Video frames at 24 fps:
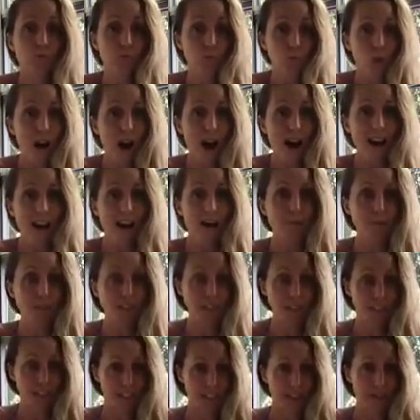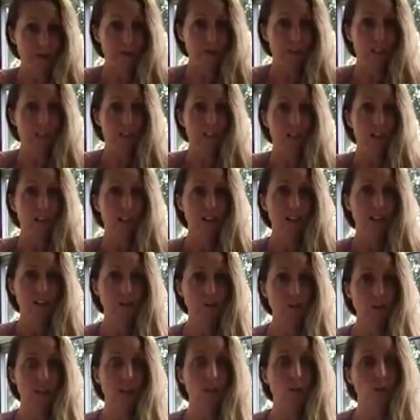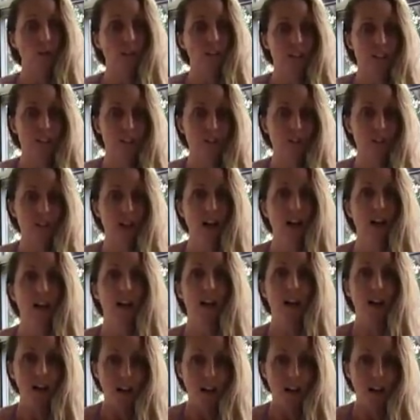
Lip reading: right up to the hilt in order to do that?